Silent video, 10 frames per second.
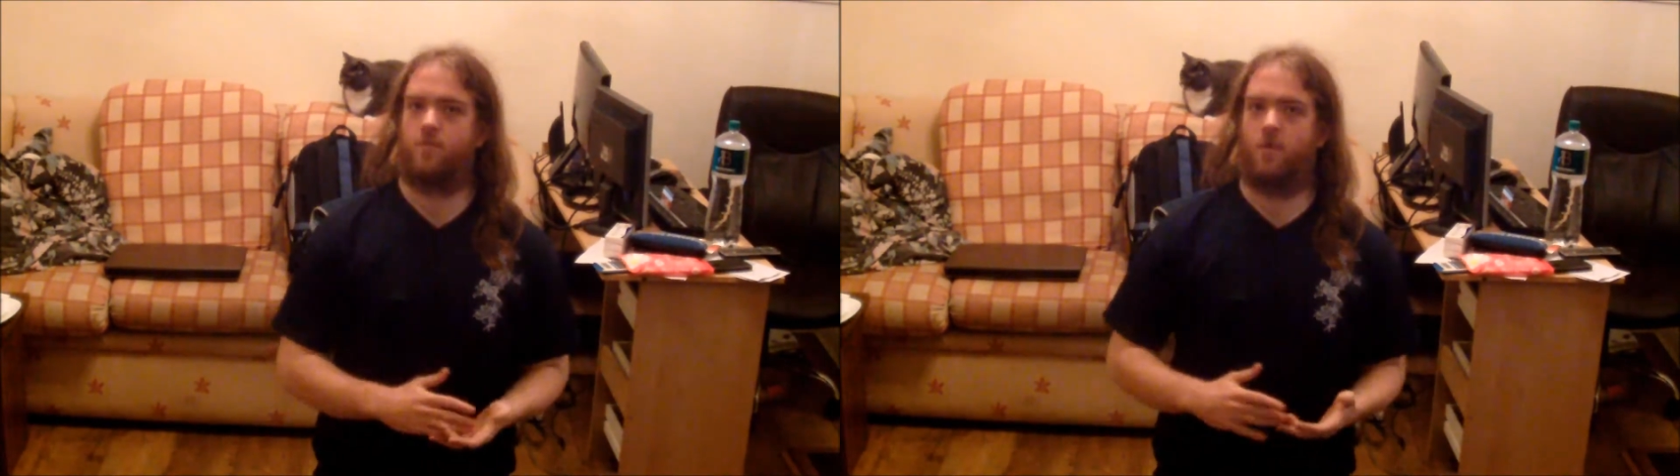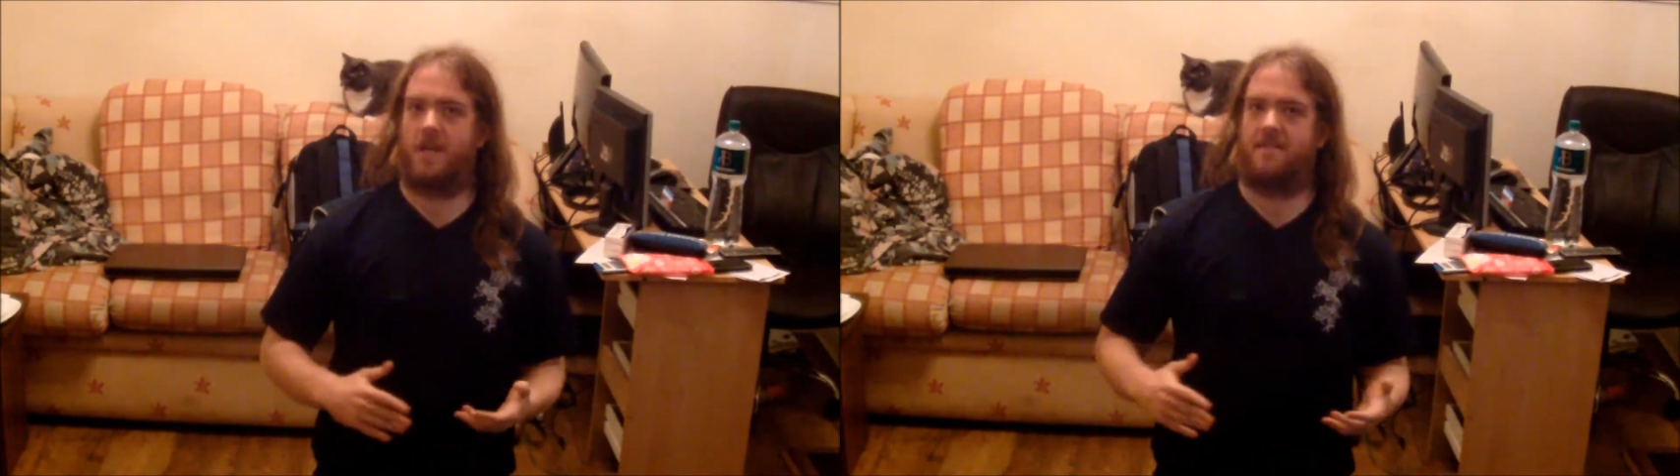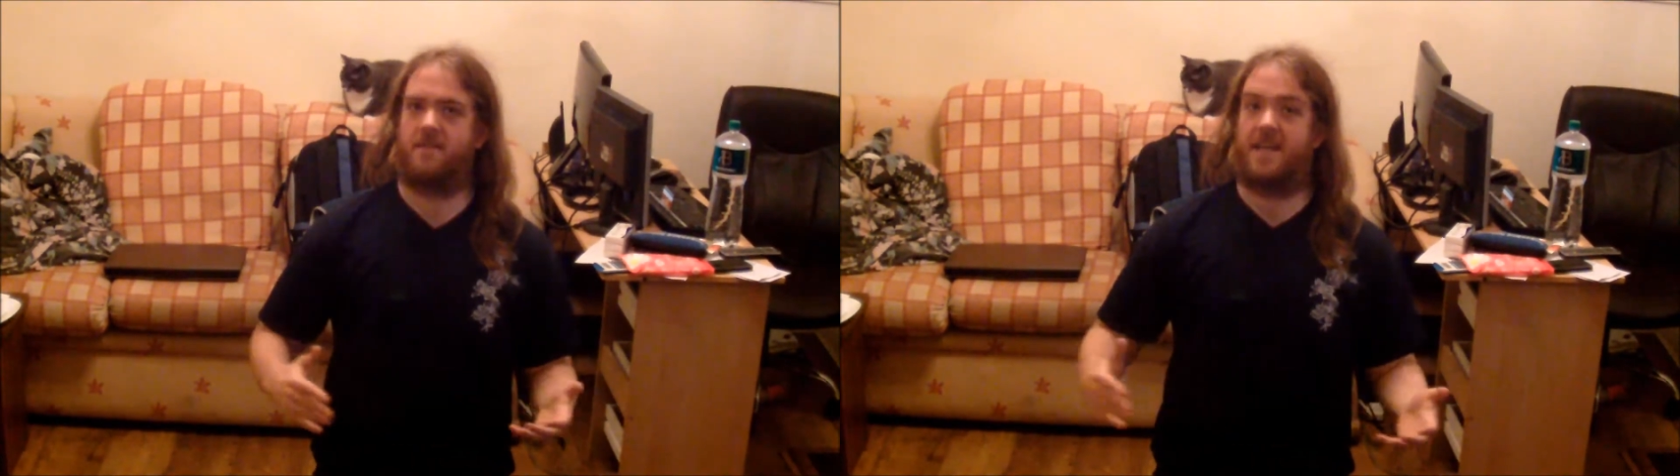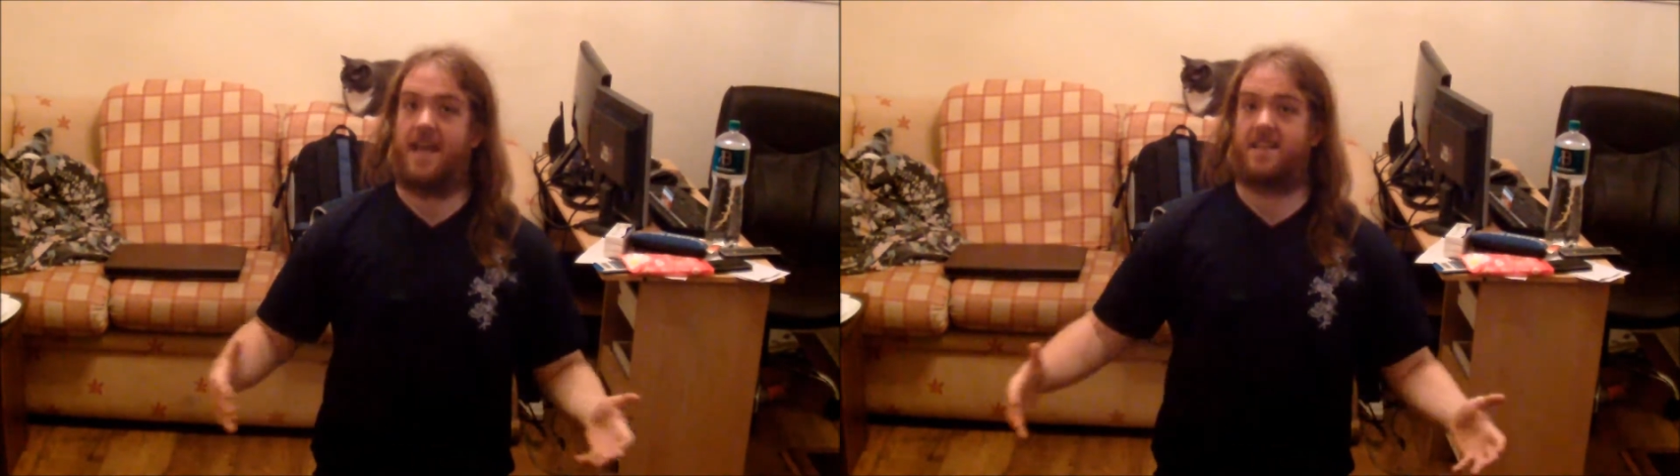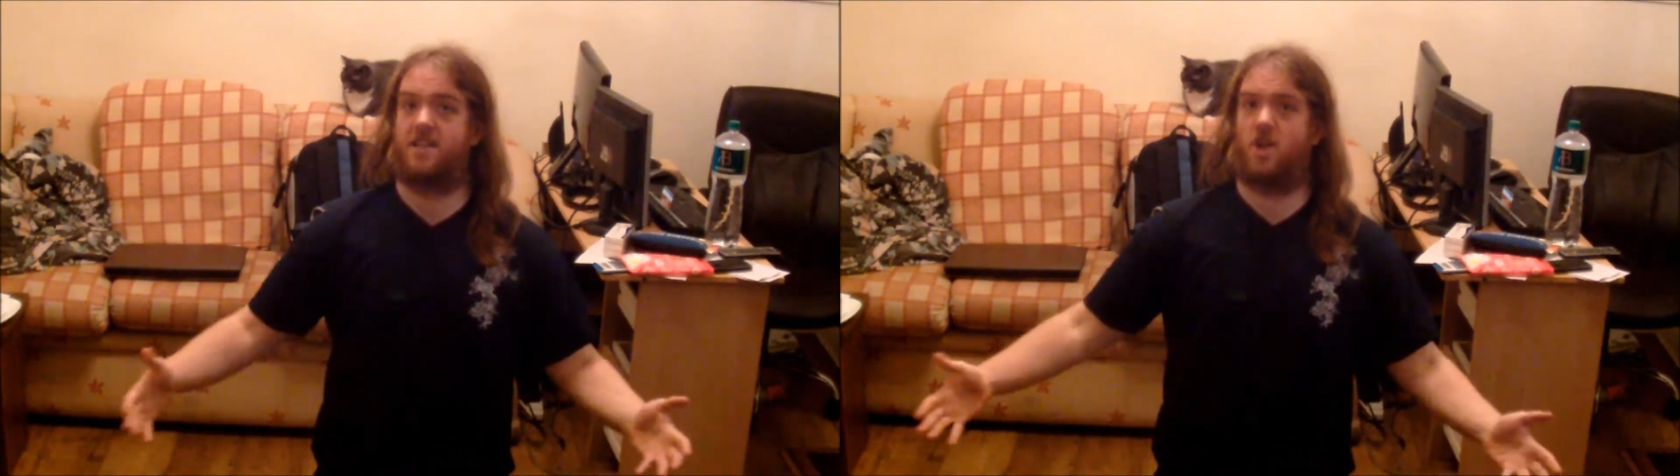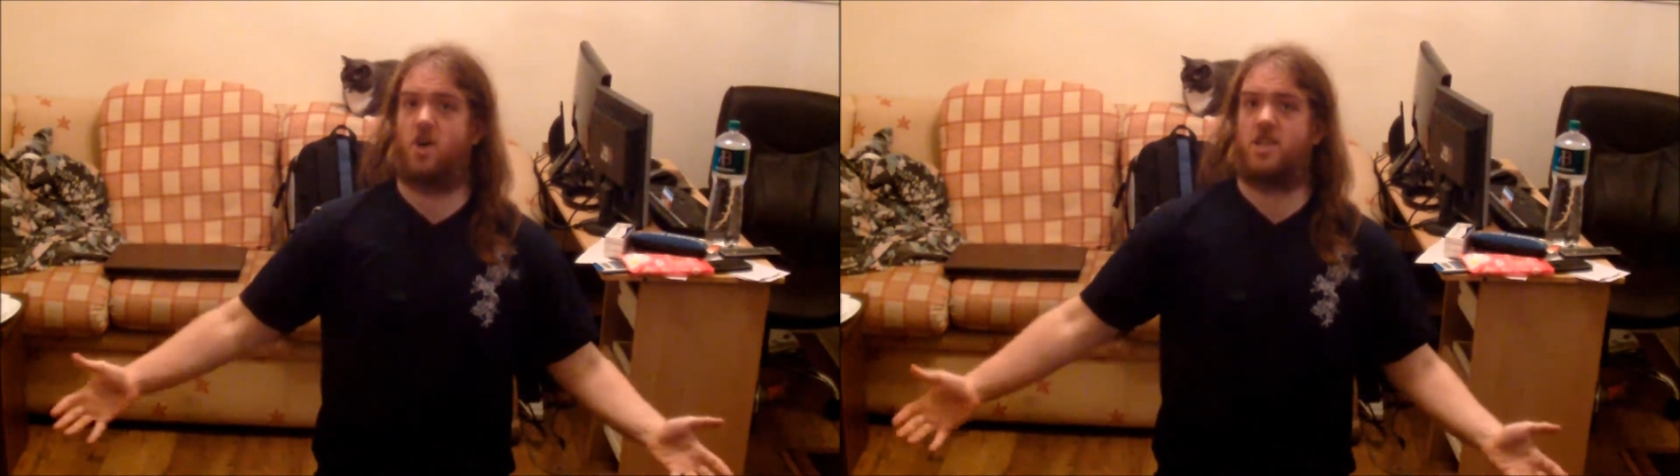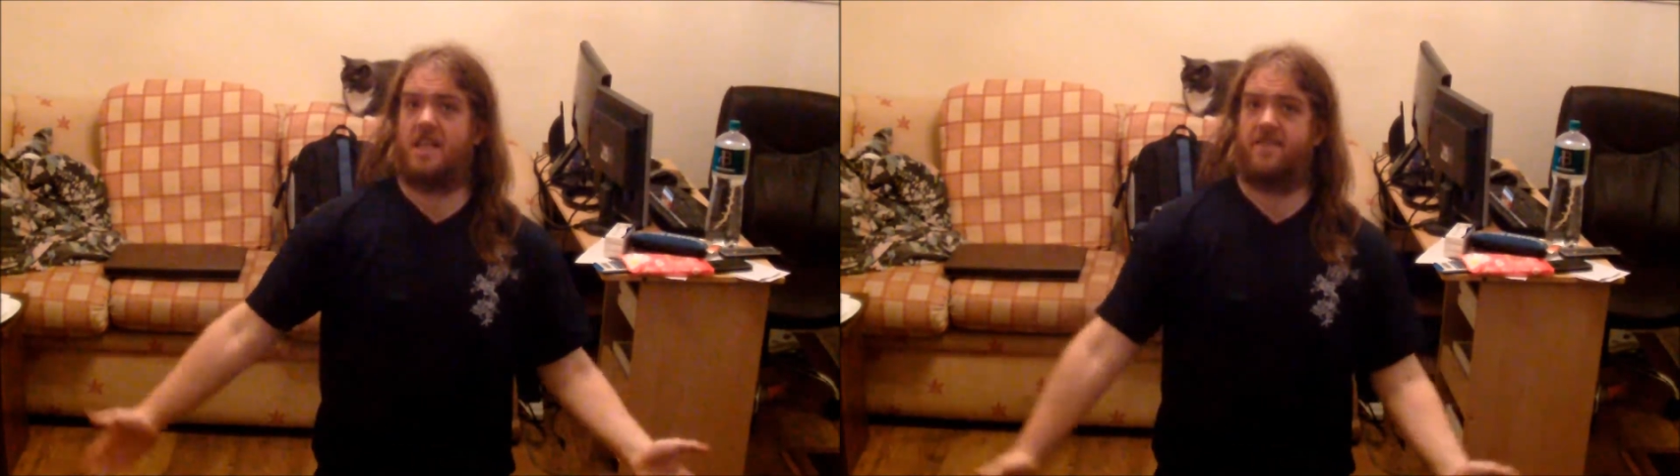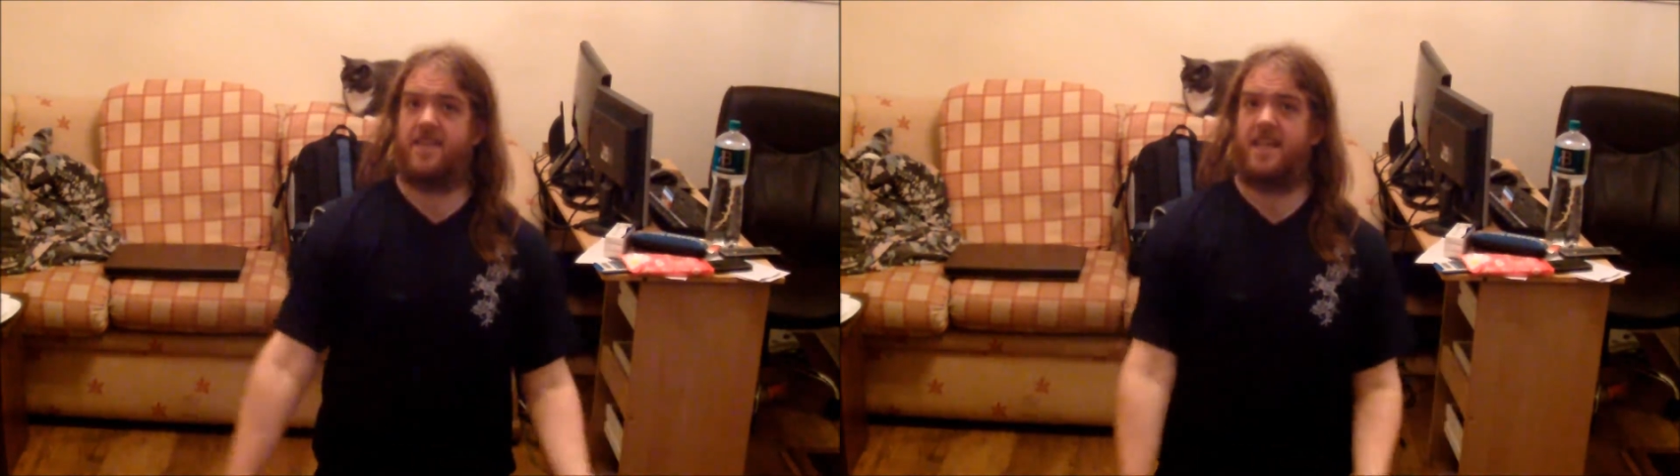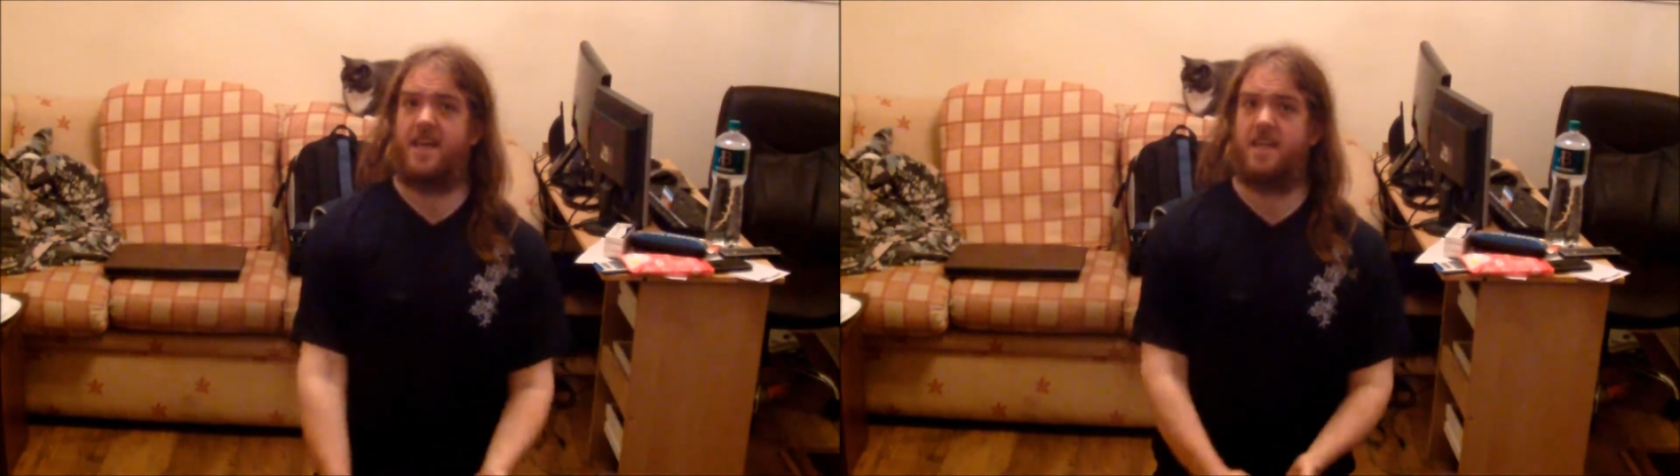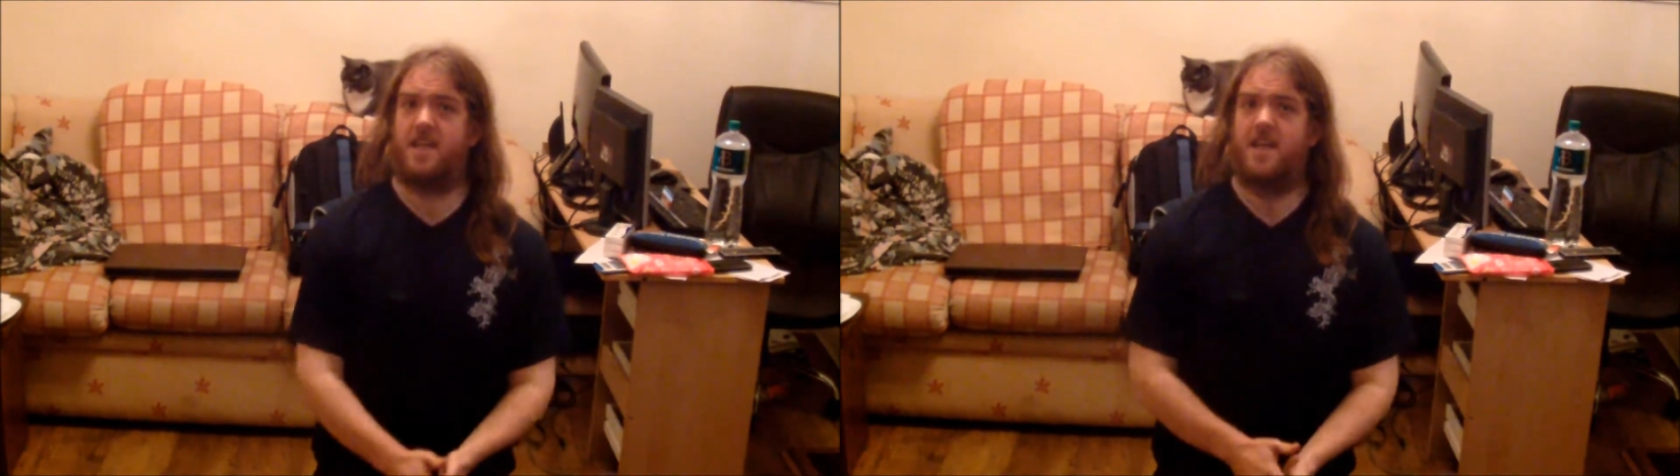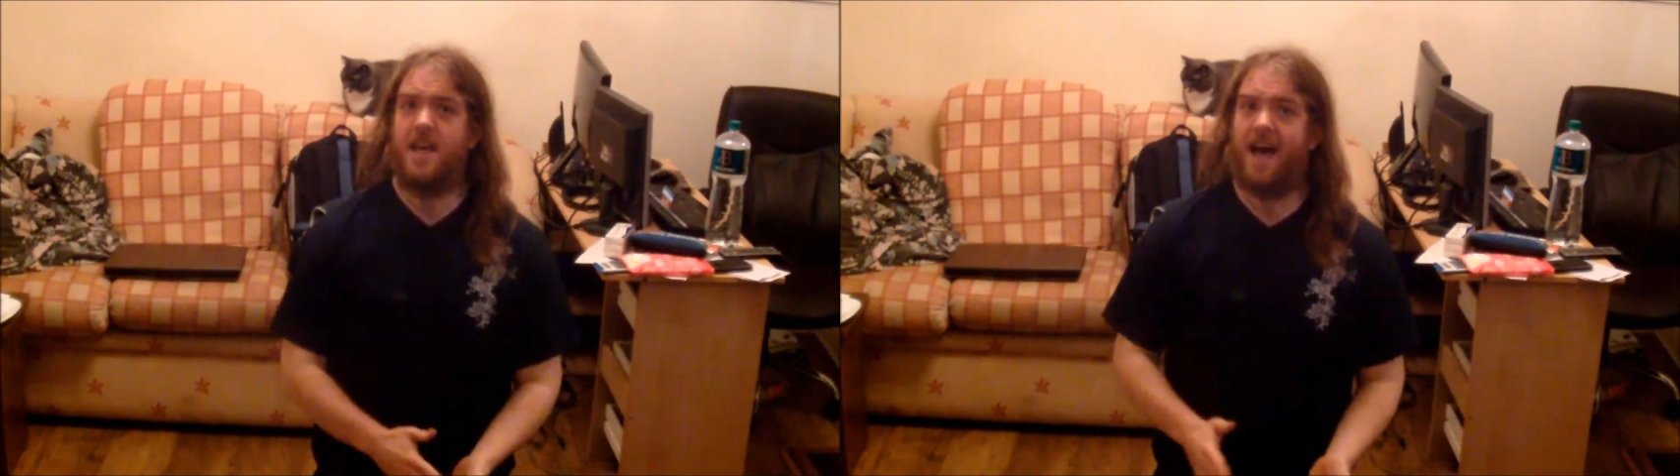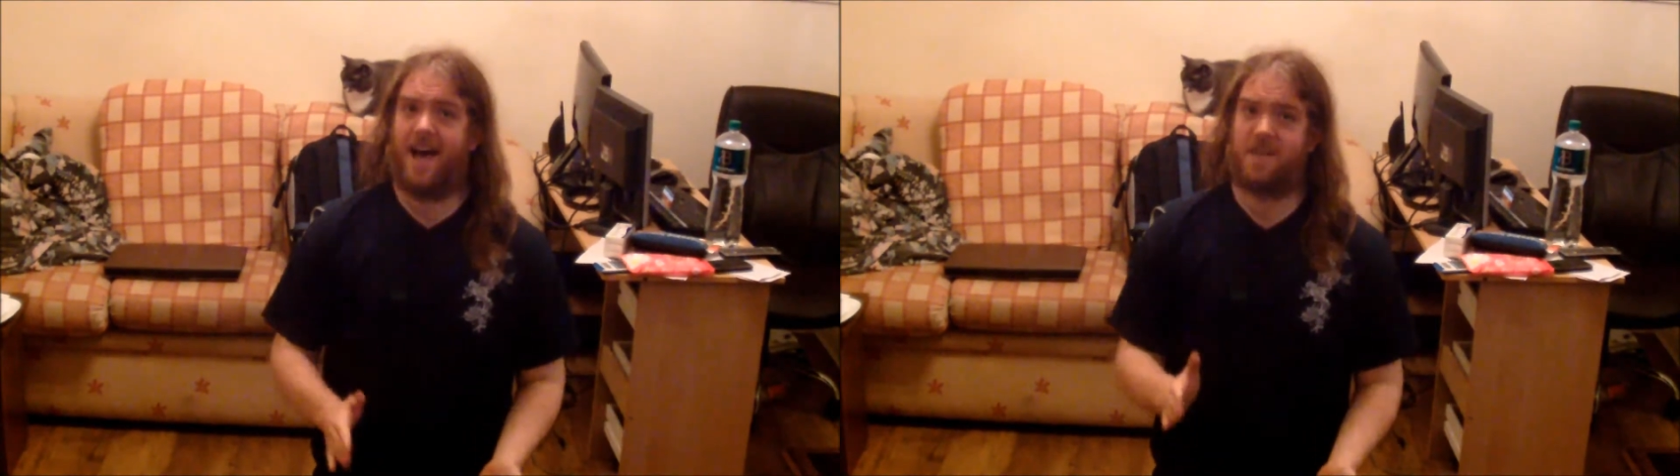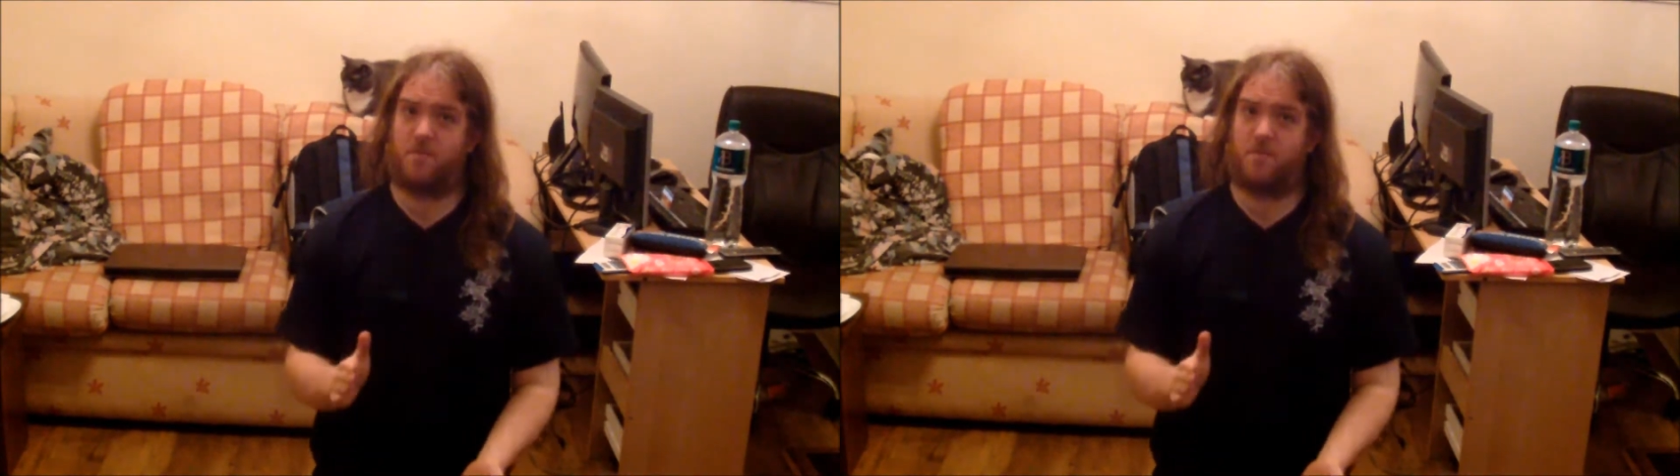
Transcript: Whatever. Cats and dogs are living together.